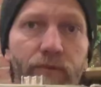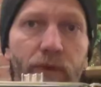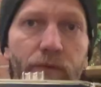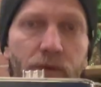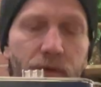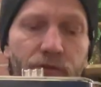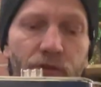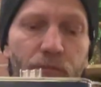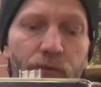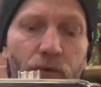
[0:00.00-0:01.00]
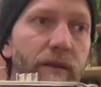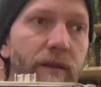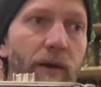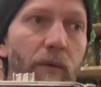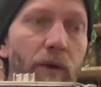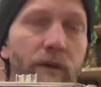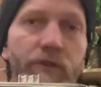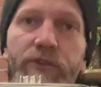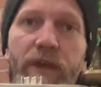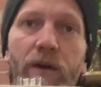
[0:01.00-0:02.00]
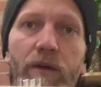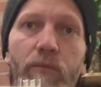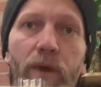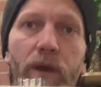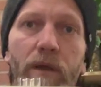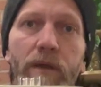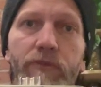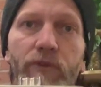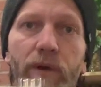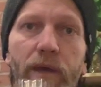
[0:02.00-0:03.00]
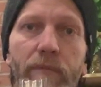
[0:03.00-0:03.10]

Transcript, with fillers: never used this before. You know, I wanted to see how it went on and so I